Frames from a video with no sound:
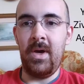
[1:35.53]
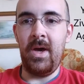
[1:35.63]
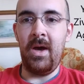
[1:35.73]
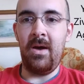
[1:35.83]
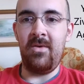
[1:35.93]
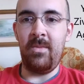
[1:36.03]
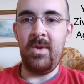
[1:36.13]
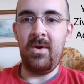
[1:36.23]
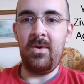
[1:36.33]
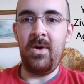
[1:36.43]
Hey guys, I've been
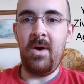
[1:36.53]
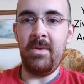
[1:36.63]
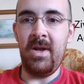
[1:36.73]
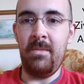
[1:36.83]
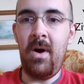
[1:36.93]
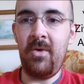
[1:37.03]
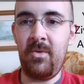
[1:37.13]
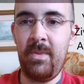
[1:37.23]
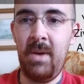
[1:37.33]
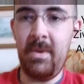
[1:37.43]
telling y'all I'm getting a boxer
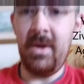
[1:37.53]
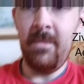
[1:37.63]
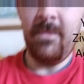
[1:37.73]
puppy.